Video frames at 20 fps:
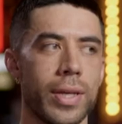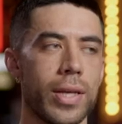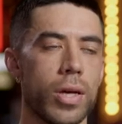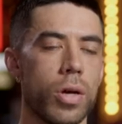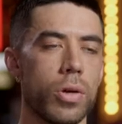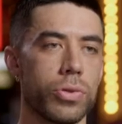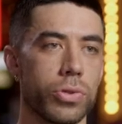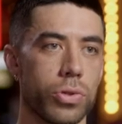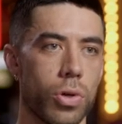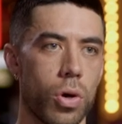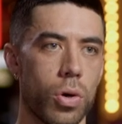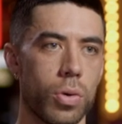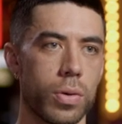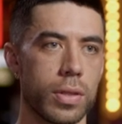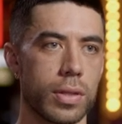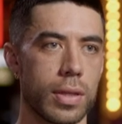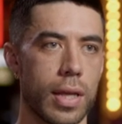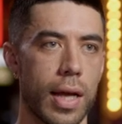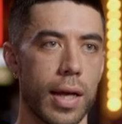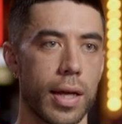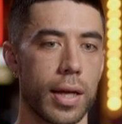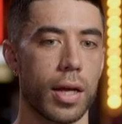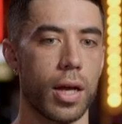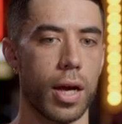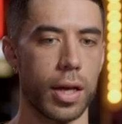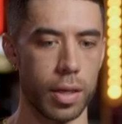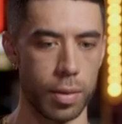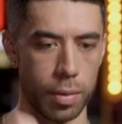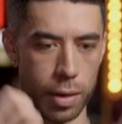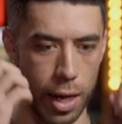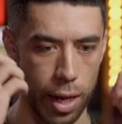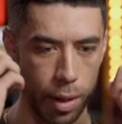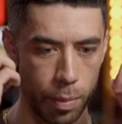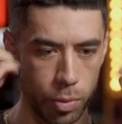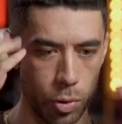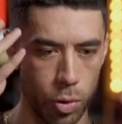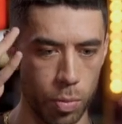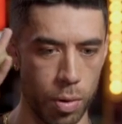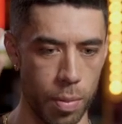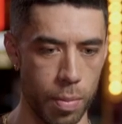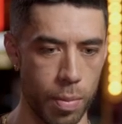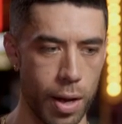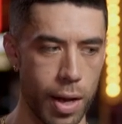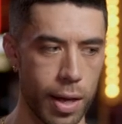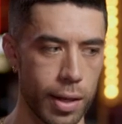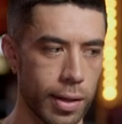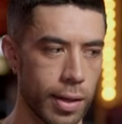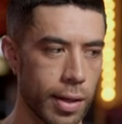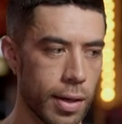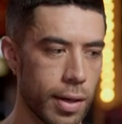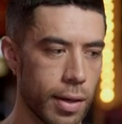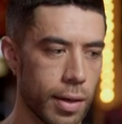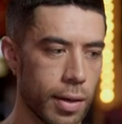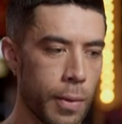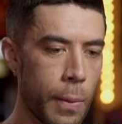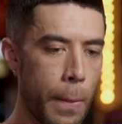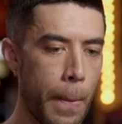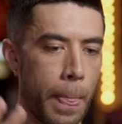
Neo Soul was like, it kind of like blew my mind and